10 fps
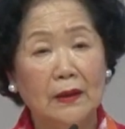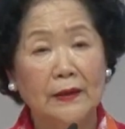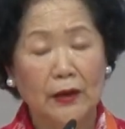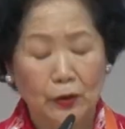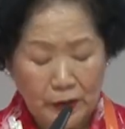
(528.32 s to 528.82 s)

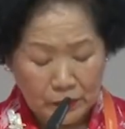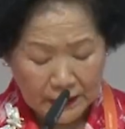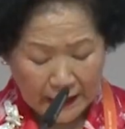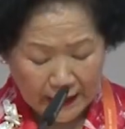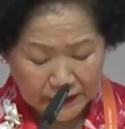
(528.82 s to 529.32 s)
that
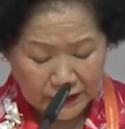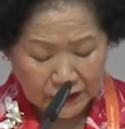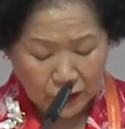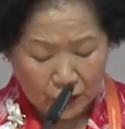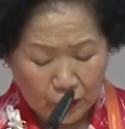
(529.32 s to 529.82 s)

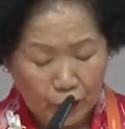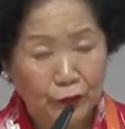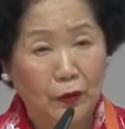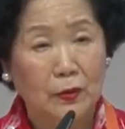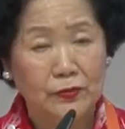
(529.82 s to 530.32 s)
criminalizes all
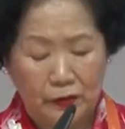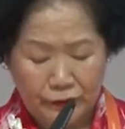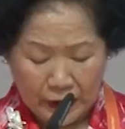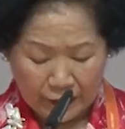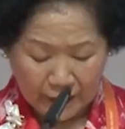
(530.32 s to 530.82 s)
forms
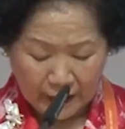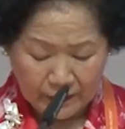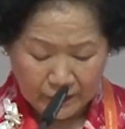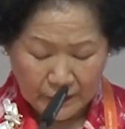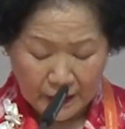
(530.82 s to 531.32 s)
of
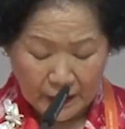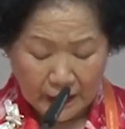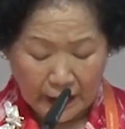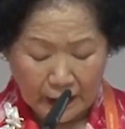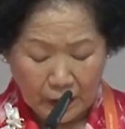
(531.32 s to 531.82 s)
trafficking,
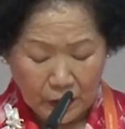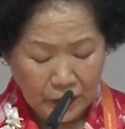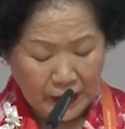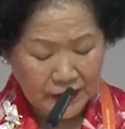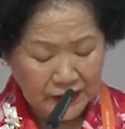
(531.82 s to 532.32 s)

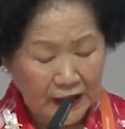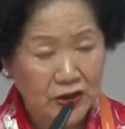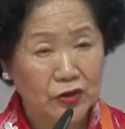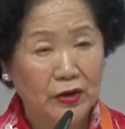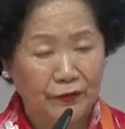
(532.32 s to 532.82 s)
including
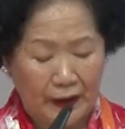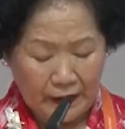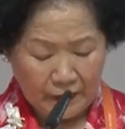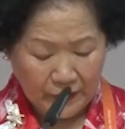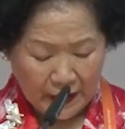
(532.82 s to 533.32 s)
sex
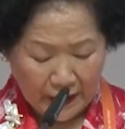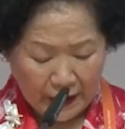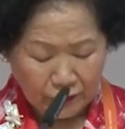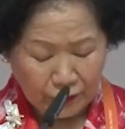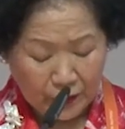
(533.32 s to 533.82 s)
trafficking
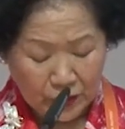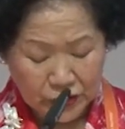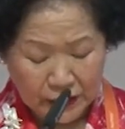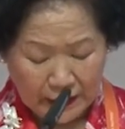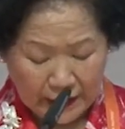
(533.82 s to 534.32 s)
and
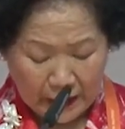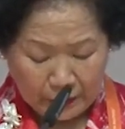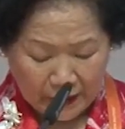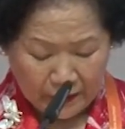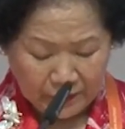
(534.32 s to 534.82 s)
forced
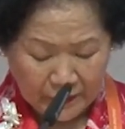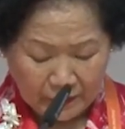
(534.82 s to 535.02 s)
labor,